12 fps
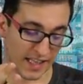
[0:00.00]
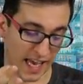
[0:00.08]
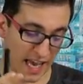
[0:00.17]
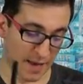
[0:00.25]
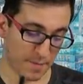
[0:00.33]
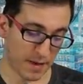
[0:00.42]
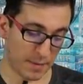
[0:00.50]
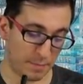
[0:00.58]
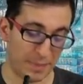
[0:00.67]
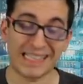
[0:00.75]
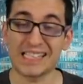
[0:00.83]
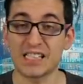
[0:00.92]
game a
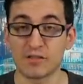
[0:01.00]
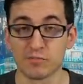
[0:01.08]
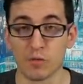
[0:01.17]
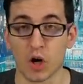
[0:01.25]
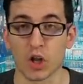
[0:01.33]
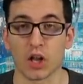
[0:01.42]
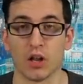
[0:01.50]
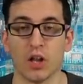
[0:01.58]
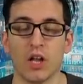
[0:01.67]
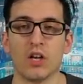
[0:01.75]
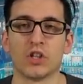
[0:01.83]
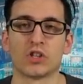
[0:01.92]
business model
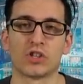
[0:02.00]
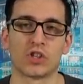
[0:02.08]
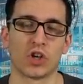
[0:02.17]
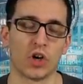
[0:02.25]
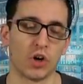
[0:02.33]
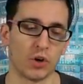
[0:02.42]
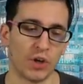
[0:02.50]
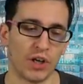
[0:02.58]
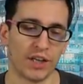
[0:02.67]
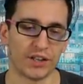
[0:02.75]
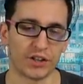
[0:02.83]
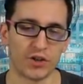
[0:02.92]
so
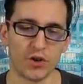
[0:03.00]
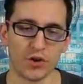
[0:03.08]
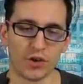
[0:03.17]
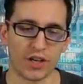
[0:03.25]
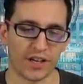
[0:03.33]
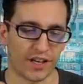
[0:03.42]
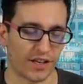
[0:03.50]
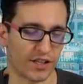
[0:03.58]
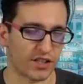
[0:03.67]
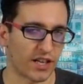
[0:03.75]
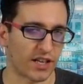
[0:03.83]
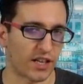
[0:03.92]
that you can
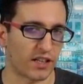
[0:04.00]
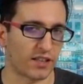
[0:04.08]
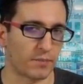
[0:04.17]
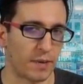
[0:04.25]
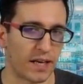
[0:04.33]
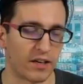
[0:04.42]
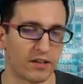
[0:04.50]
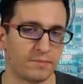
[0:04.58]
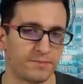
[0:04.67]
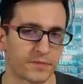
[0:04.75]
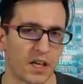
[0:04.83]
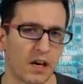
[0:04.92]
understand a little better
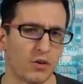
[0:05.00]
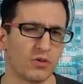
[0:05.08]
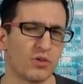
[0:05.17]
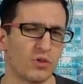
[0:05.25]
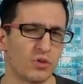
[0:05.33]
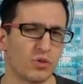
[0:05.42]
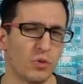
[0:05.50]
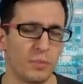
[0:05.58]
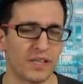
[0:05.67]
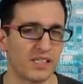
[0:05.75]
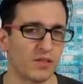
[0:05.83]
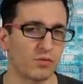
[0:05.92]
how you do
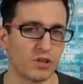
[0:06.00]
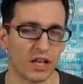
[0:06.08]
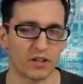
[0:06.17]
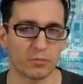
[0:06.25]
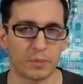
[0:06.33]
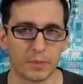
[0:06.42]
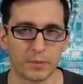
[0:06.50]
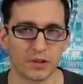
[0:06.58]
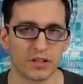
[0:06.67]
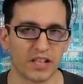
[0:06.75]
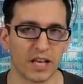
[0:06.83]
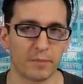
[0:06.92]
business with other people
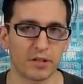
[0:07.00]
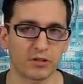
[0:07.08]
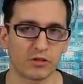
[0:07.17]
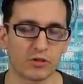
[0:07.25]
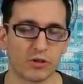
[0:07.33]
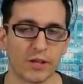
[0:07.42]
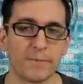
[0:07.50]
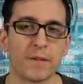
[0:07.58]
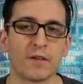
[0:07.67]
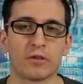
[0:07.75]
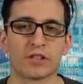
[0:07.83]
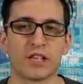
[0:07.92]
in the game industry.
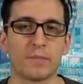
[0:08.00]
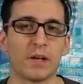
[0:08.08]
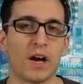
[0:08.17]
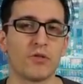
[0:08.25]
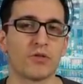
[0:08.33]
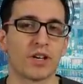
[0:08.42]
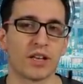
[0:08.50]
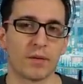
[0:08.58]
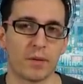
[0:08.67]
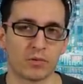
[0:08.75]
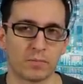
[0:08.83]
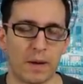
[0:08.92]
For example, how you get
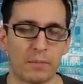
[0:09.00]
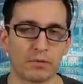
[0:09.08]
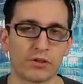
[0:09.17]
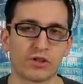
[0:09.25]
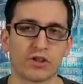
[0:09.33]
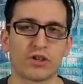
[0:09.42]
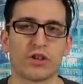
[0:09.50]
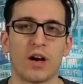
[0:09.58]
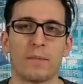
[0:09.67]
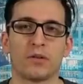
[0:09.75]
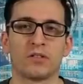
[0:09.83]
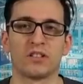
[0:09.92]
about publisher,
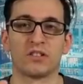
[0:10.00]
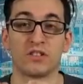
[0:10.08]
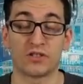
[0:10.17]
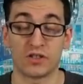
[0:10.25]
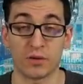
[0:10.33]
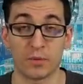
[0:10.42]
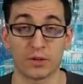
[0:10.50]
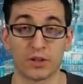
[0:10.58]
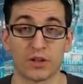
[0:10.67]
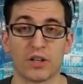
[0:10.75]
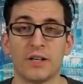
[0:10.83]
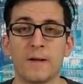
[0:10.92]
about the
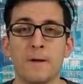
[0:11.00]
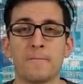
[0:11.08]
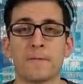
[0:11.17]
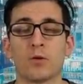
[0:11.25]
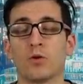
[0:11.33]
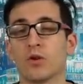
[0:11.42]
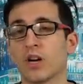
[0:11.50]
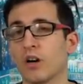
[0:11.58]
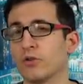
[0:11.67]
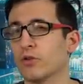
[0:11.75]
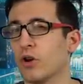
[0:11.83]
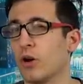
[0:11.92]
distributor, or
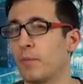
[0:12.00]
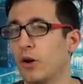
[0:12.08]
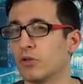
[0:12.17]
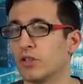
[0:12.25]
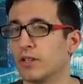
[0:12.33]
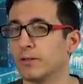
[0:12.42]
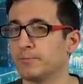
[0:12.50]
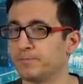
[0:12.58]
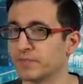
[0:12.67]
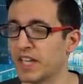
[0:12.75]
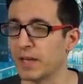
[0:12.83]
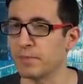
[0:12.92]
how you go about um,
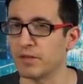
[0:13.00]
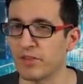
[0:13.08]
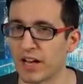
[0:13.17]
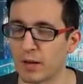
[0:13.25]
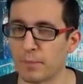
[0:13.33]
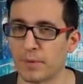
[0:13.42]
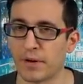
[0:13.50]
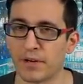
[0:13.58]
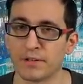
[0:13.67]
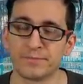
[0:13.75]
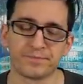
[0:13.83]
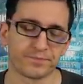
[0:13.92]
game developer